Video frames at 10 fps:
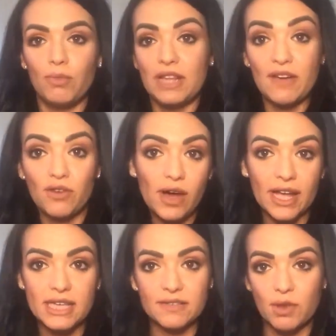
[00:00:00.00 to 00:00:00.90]
level, I
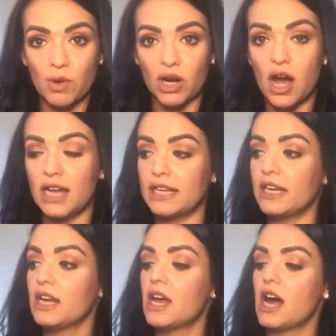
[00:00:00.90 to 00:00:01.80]
guess if you want to call
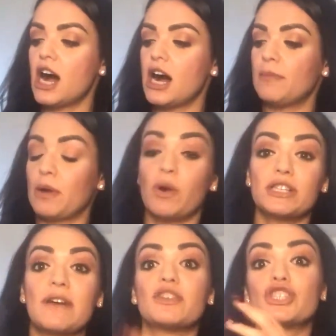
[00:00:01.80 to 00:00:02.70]
it. I
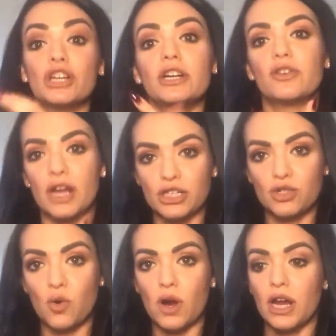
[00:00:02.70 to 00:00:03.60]
wanted to have a certain credit
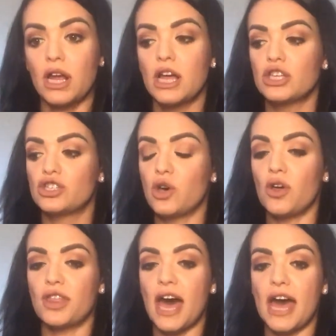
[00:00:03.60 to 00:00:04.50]
score
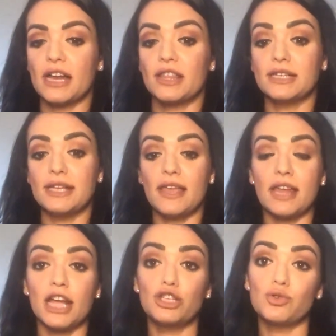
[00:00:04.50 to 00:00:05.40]
so that the day
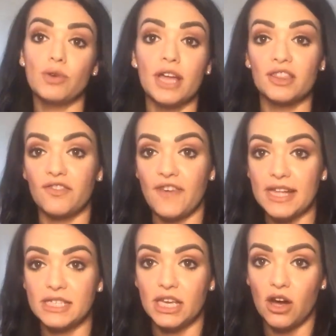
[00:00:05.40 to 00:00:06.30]
that I do get the
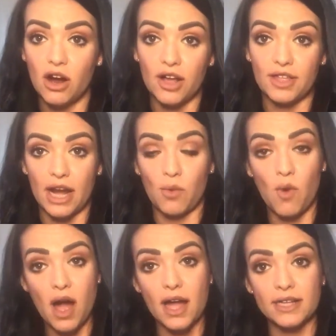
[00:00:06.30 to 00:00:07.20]
fancy car that I
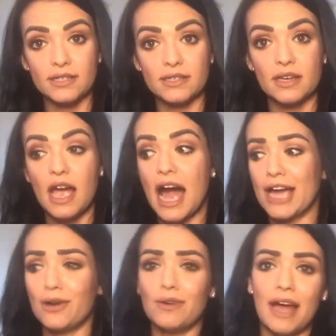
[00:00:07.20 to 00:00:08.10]
want,
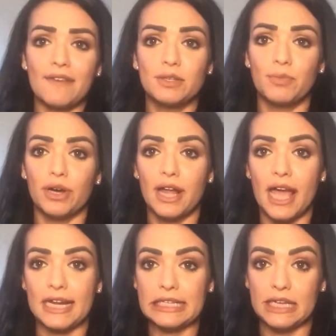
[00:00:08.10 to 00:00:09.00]
I don't have to put
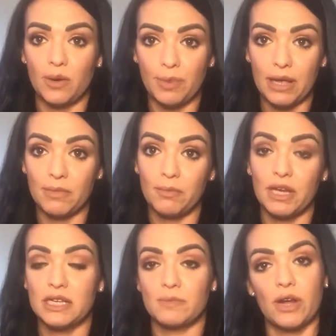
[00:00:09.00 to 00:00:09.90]
any down payment
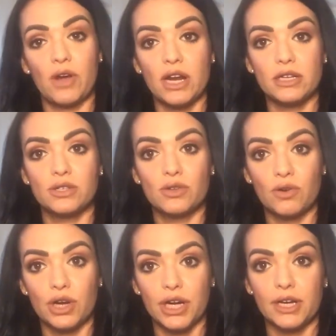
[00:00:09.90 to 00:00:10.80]
because my credit is so
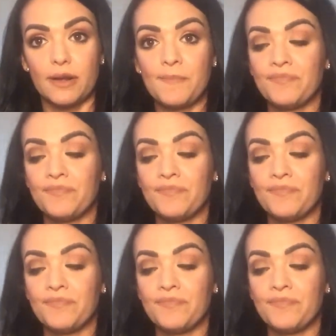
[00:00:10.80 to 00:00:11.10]
good.